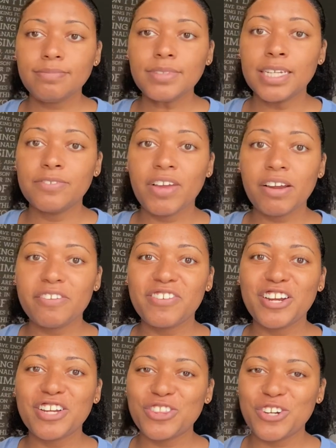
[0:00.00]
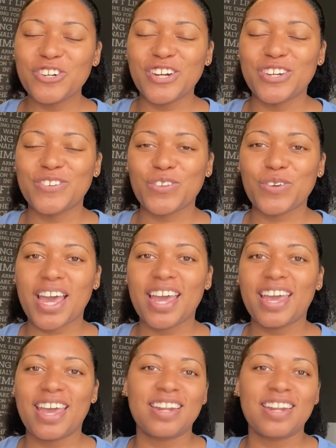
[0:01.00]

Very, very thorough. Okay.